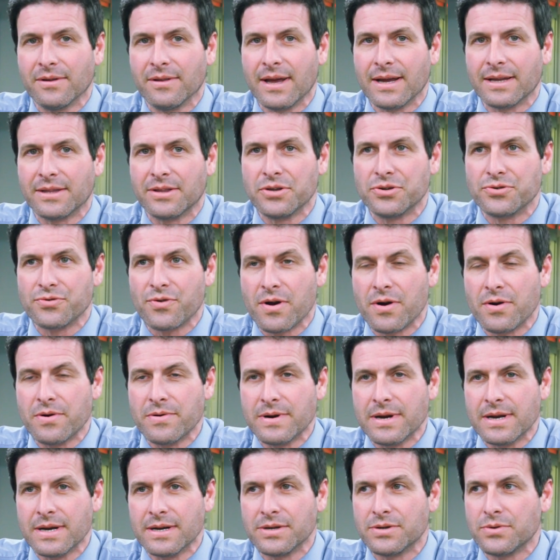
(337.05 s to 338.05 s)
like the
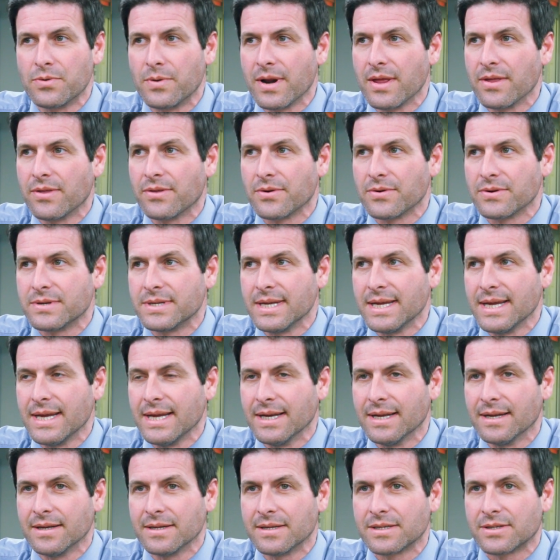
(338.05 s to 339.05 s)
drone in
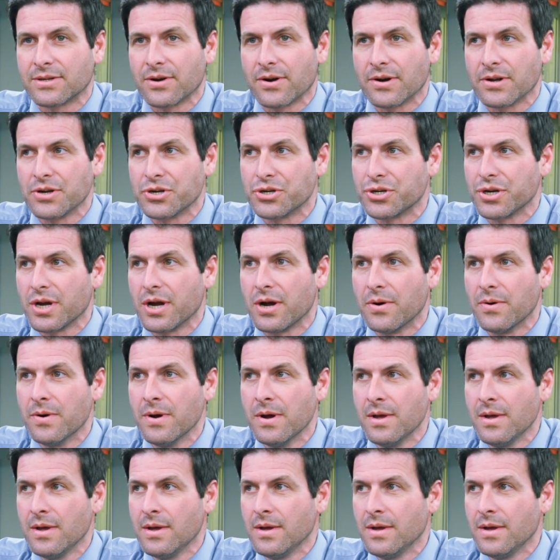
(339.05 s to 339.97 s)
2013, and start a show